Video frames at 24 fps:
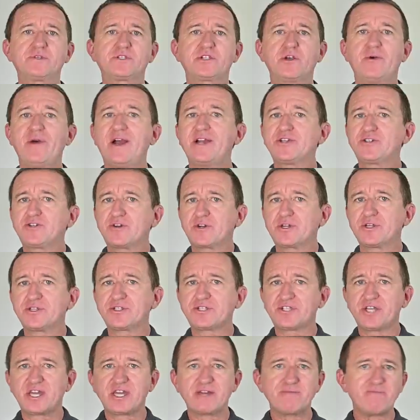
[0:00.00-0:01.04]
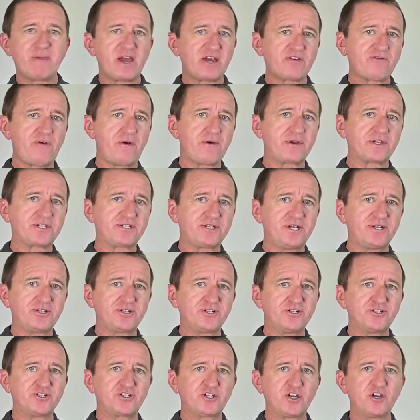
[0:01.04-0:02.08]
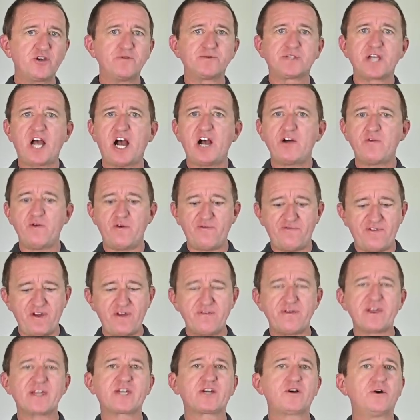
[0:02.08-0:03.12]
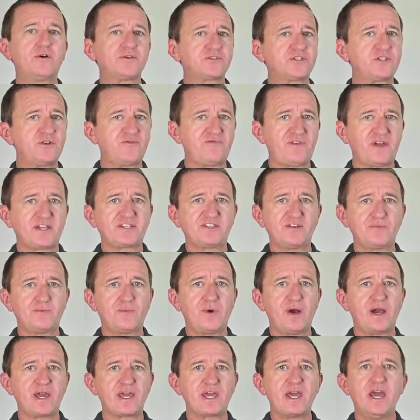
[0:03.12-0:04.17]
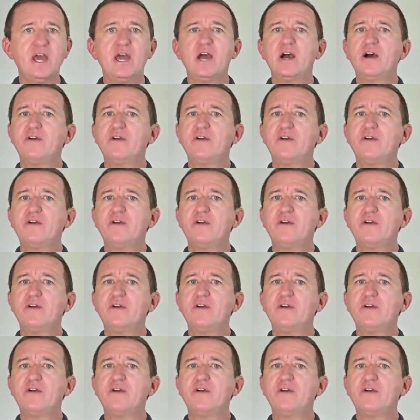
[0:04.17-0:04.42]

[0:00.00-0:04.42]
So as you can see, macro extension tubes are a very cost-effective way